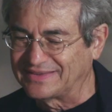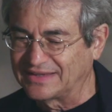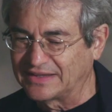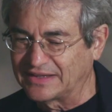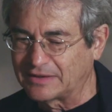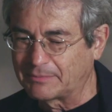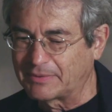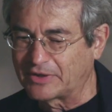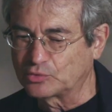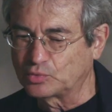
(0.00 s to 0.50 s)
Think
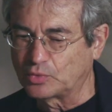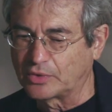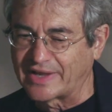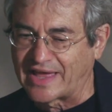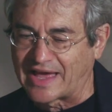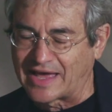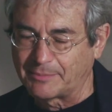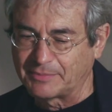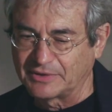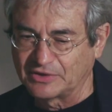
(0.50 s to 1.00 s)
about what
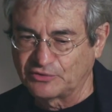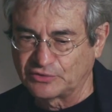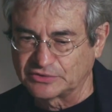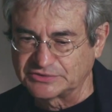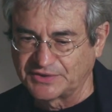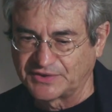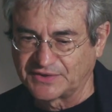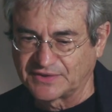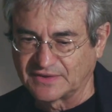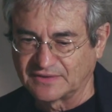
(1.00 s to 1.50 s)
happened, for
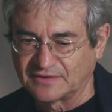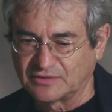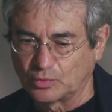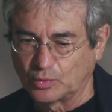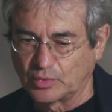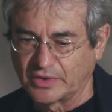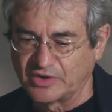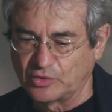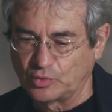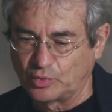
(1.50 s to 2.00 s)
instance,
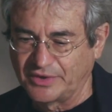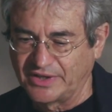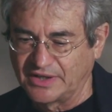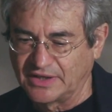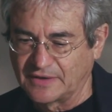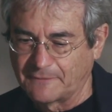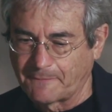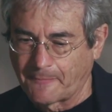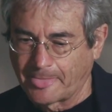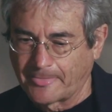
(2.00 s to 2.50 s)
when
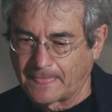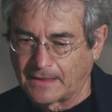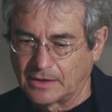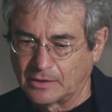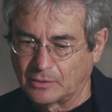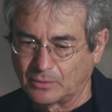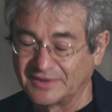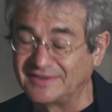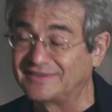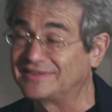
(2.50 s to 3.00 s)

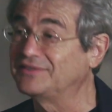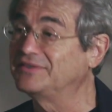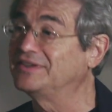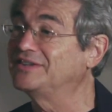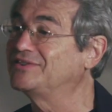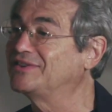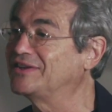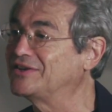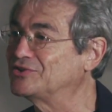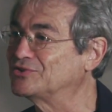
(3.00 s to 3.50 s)

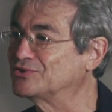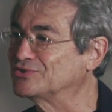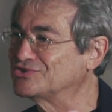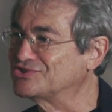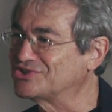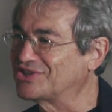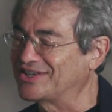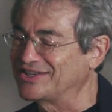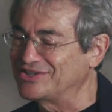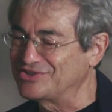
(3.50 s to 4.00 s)
civilization
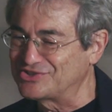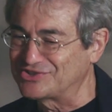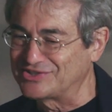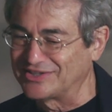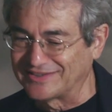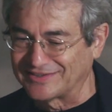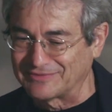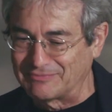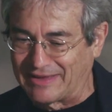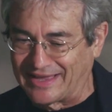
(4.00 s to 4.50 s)
changed
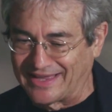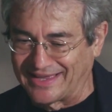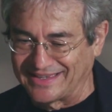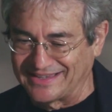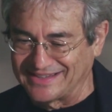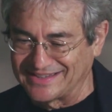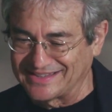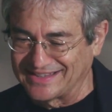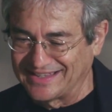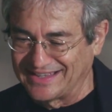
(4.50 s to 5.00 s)
its
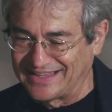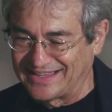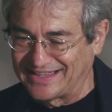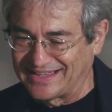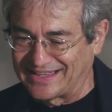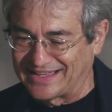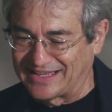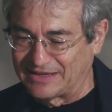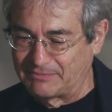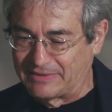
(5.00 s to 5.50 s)
mind
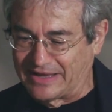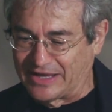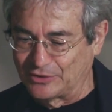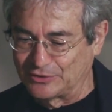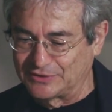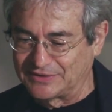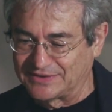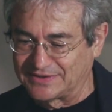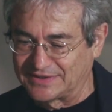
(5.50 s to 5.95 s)
about